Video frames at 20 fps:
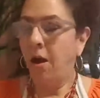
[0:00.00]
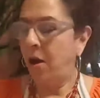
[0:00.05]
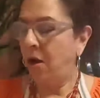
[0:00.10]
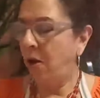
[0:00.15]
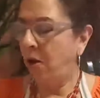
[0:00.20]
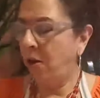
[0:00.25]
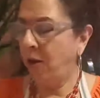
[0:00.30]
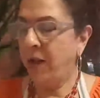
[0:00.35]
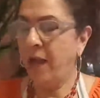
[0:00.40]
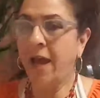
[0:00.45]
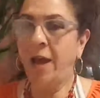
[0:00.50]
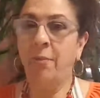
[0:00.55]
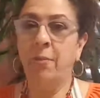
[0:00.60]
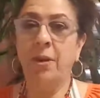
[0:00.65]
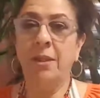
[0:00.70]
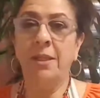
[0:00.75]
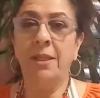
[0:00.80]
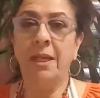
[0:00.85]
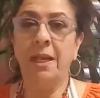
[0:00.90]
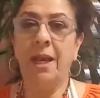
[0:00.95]
Oh yeah,
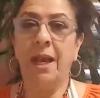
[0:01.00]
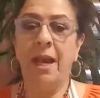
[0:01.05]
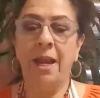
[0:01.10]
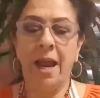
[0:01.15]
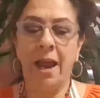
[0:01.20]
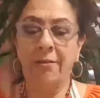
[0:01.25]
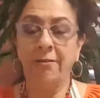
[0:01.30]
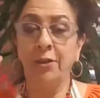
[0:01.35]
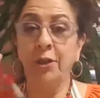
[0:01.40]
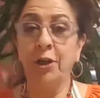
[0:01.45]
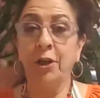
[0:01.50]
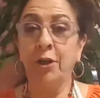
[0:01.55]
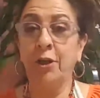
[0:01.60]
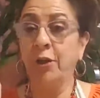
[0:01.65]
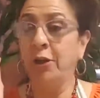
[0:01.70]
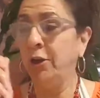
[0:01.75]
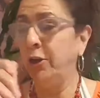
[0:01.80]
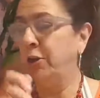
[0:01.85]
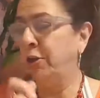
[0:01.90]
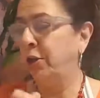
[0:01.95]
once again, after you
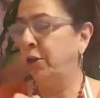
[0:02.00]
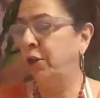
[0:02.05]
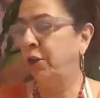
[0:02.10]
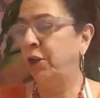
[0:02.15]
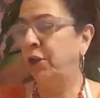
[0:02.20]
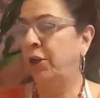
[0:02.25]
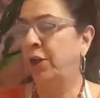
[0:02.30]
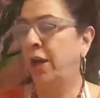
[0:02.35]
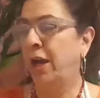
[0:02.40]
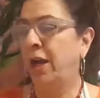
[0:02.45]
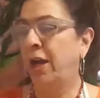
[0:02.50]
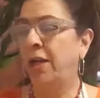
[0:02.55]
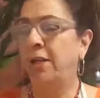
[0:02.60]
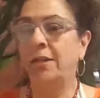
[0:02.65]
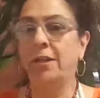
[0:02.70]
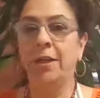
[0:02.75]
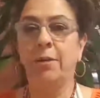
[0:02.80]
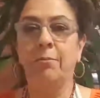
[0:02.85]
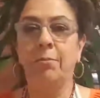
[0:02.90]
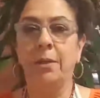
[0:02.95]
use your
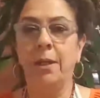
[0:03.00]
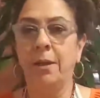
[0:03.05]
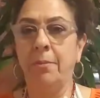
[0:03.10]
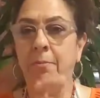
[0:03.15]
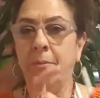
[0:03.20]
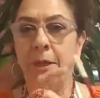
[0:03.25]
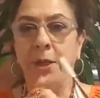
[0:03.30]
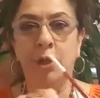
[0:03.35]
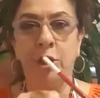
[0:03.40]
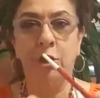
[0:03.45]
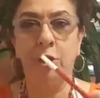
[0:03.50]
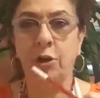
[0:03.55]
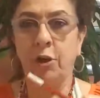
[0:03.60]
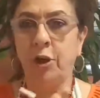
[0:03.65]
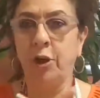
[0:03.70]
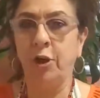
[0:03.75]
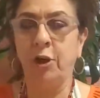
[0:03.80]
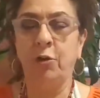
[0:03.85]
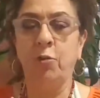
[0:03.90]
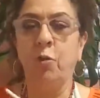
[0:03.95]
template, be sure
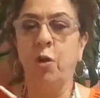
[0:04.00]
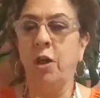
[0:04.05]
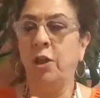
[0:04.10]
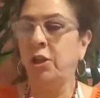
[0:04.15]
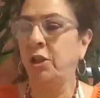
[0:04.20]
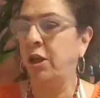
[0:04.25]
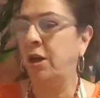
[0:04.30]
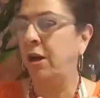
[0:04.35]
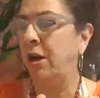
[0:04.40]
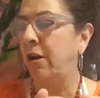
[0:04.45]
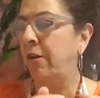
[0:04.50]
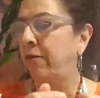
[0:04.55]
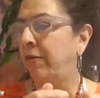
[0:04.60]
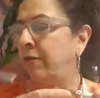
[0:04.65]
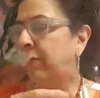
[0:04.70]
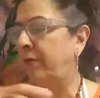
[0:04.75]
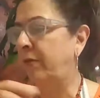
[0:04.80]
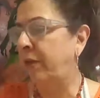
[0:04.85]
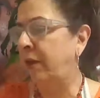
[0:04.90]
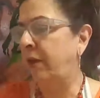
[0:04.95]
and you wash it
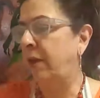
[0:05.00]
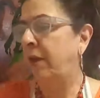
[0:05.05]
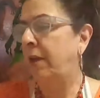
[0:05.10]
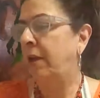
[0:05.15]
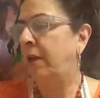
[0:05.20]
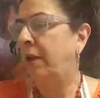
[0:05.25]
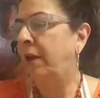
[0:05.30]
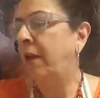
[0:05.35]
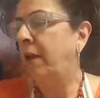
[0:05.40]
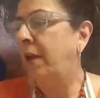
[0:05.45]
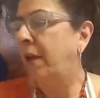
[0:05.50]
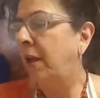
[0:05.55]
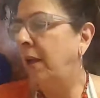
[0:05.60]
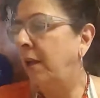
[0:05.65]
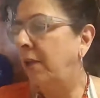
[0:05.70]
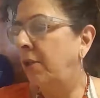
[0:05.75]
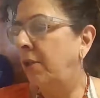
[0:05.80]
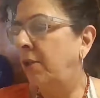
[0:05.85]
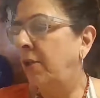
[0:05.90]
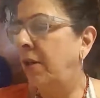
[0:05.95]
off.
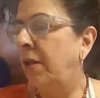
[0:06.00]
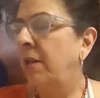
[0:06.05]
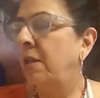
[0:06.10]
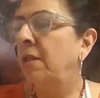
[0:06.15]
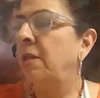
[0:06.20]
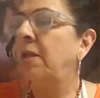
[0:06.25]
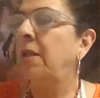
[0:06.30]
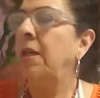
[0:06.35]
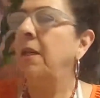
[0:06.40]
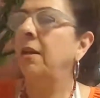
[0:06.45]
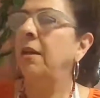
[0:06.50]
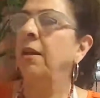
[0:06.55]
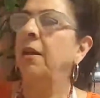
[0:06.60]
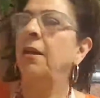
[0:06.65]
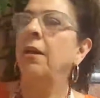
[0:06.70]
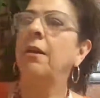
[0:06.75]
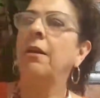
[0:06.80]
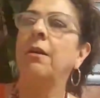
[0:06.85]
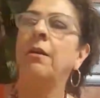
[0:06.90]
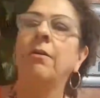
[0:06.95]
As you can
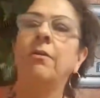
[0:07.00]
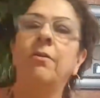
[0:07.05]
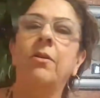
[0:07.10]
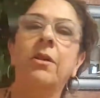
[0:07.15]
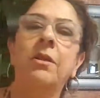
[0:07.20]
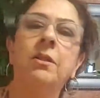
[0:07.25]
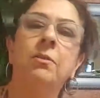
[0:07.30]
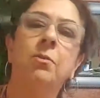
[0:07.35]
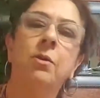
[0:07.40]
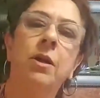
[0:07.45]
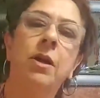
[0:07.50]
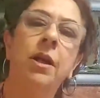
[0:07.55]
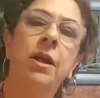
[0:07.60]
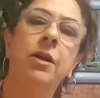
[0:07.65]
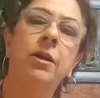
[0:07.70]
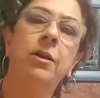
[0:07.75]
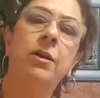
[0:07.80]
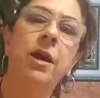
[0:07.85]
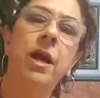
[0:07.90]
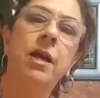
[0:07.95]
see, this one
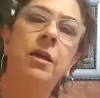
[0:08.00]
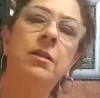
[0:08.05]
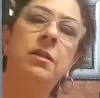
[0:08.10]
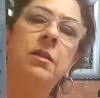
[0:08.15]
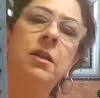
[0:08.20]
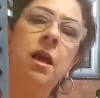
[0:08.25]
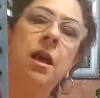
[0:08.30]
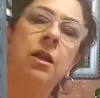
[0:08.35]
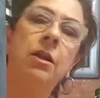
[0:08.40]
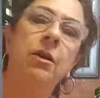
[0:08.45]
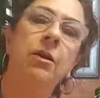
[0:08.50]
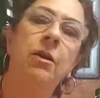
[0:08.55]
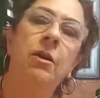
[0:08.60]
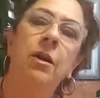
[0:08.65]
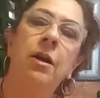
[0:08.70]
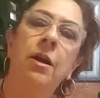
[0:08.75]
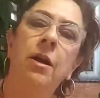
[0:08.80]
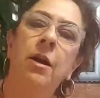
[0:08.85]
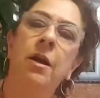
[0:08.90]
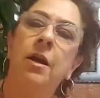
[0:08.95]
here has color
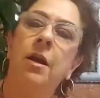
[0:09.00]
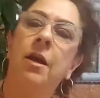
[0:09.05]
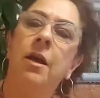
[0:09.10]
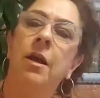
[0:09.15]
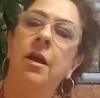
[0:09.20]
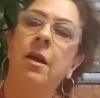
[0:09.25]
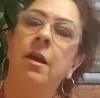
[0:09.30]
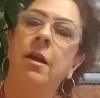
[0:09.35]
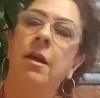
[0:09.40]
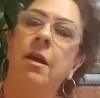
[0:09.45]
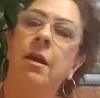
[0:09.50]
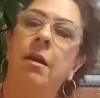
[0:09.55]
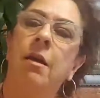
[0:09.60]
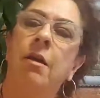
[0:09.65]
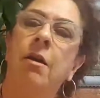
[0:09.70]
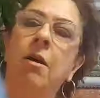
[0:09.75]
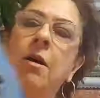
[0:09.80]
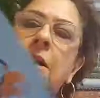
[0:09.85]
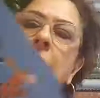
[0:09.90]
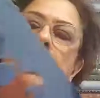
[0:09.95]

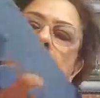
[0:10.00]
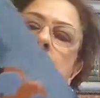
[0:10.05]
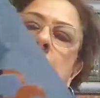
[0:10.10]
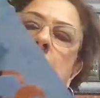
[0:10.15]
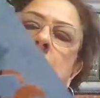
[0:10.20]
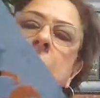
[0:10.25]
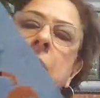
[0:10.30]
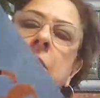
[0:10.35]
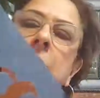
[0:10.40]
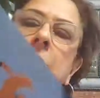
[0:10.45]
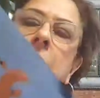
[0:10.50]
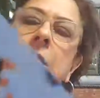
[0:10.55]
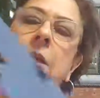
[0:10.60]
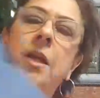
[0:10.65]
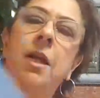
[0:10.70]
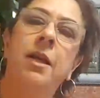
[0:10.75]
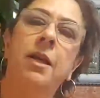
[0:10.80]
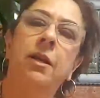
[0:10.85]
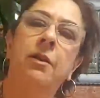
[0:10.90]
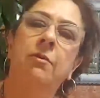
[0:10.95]
on it still that
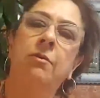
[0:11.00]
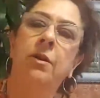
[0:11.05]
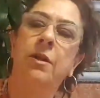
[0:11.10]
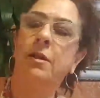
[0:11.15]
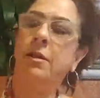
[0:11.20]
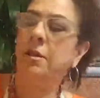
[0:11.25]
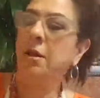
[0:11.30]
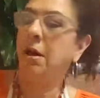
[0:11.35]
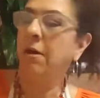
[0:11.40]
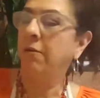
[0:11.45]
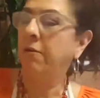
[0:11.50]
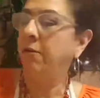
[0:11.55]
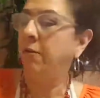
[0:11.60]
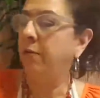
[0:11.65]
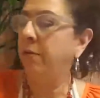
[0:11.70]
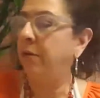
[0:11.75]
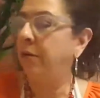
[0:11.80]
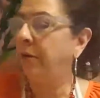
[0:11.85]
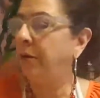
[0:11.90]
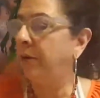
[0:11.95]
I didn't rinse off
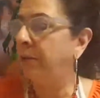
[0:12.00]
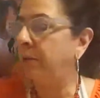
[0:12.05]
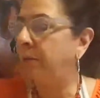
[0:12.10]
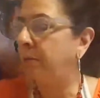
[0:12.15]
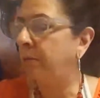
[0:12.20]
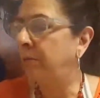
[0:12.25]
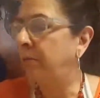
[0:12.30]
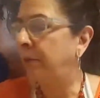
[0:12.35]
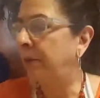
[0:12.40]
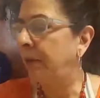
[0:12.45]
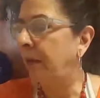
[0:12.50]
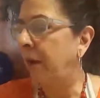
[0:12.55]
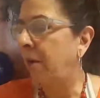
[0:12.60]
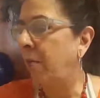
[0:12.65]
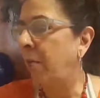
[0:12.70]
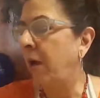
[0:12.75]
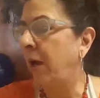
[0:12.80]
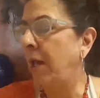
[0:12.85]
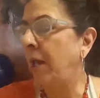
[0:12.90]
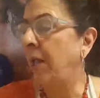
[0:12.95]
that
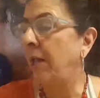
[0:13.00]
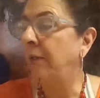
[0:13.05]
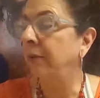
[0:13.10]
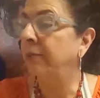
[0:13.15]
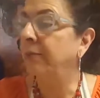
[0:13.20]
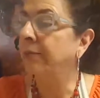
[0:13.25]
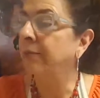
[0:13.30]
well.